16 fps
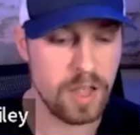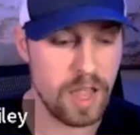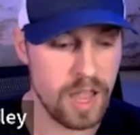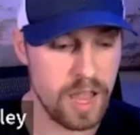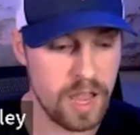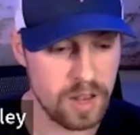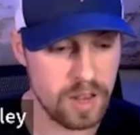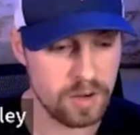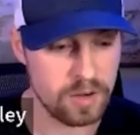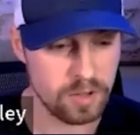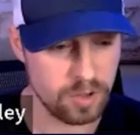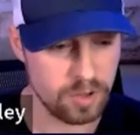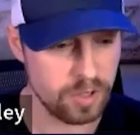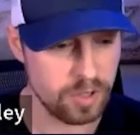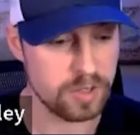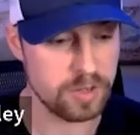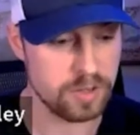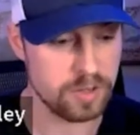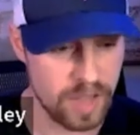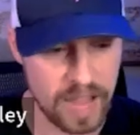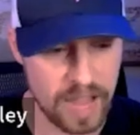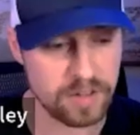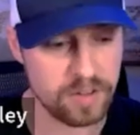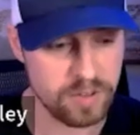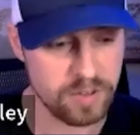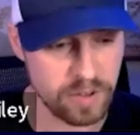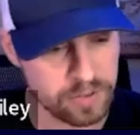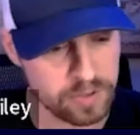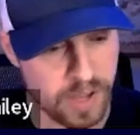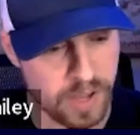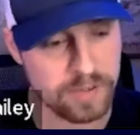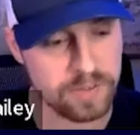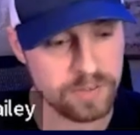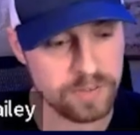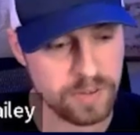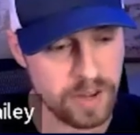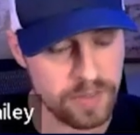and click Add to Test Case,